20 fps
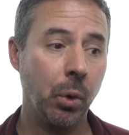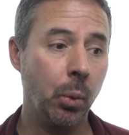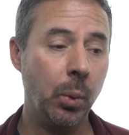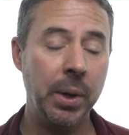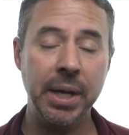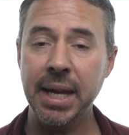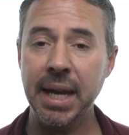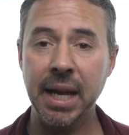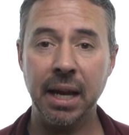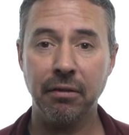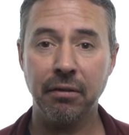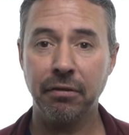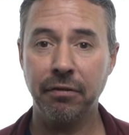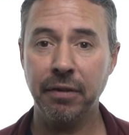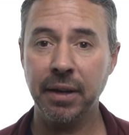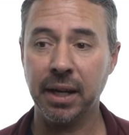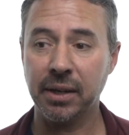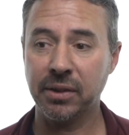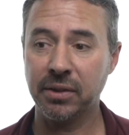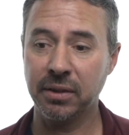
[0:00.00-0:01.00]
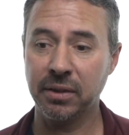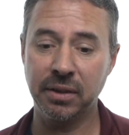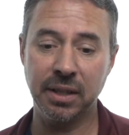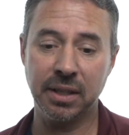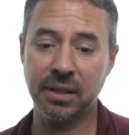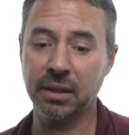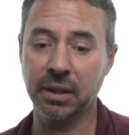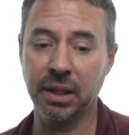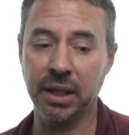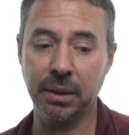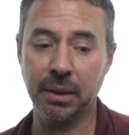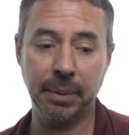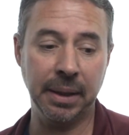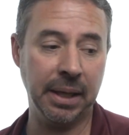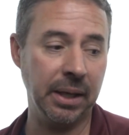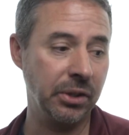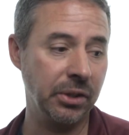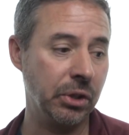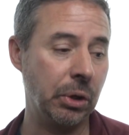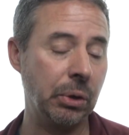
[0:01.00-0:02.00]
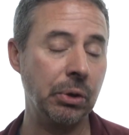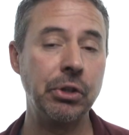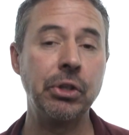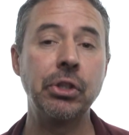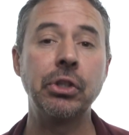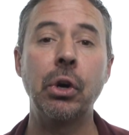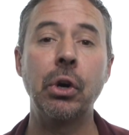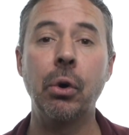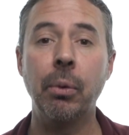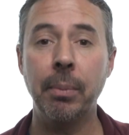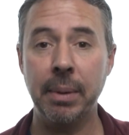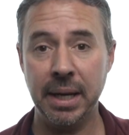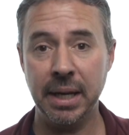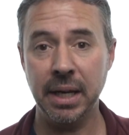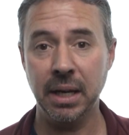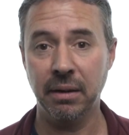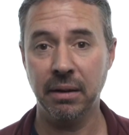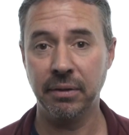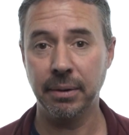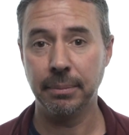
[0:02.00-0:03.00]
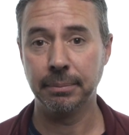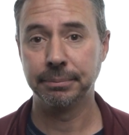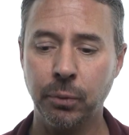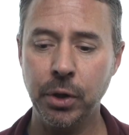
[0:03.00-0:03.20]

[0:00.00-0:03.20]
we can't fix this leak because there's so many of them.